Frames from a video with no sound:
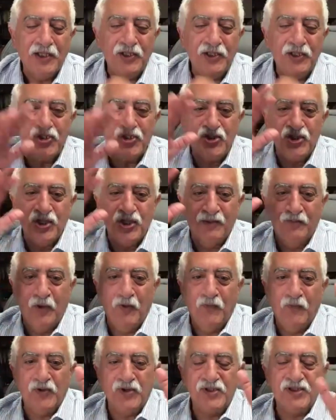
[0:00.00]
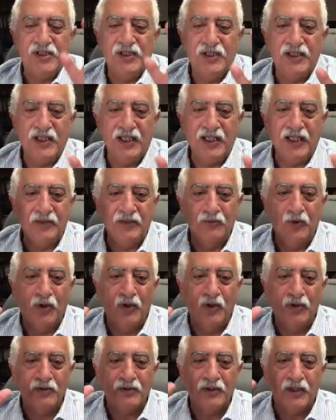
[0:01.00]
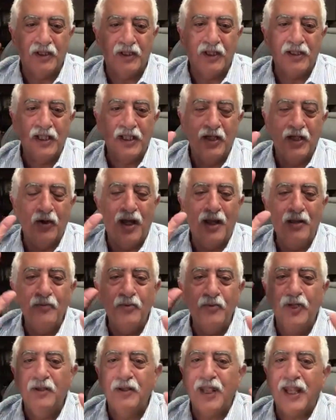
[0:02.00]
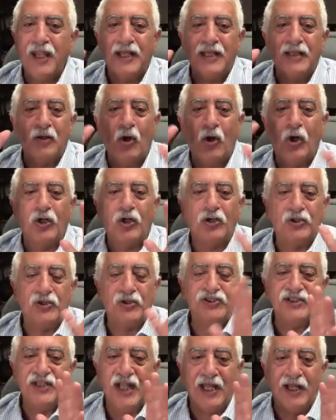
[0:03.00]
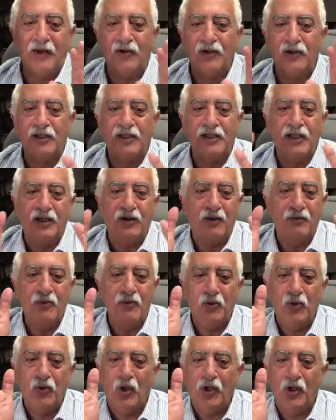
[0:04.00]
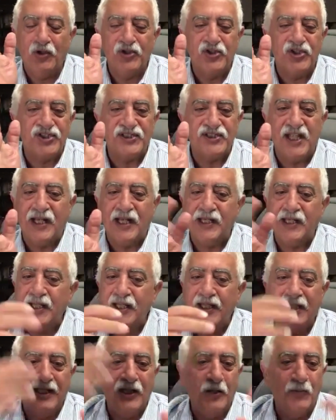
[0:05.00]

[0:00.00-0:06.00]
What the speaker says: did you jump over to the, I'm going to edit articles now? I'm no longer just editing and